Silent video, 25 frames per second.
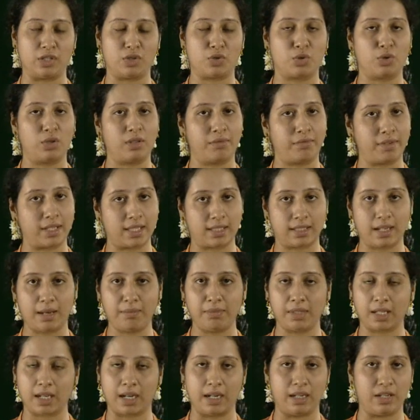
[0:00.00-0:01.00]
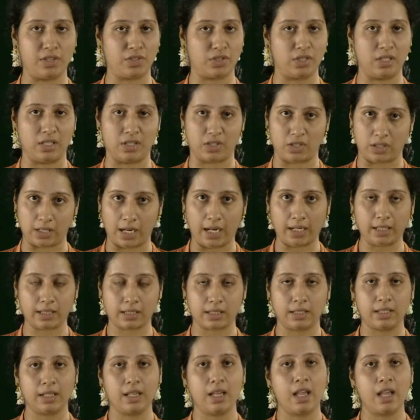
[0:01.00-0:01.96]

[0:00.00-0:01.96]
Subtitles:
So, the first time the condition is checked,